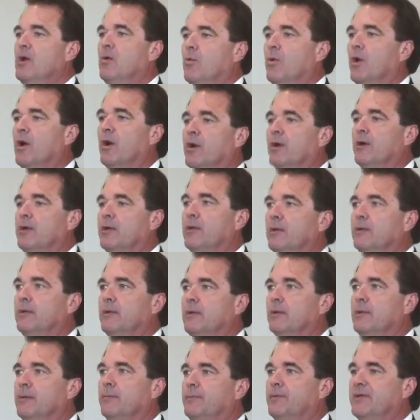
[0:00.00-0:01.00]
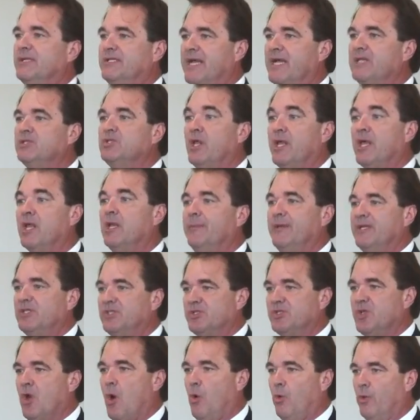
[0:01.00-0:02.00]
were potentially going to be
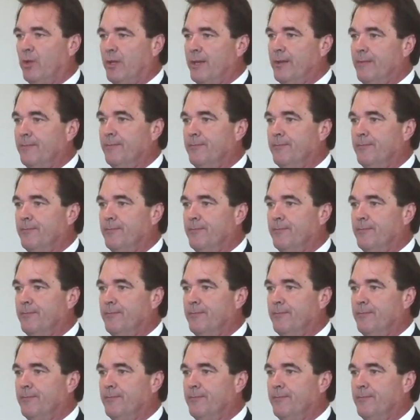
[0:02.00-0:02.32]
stolen.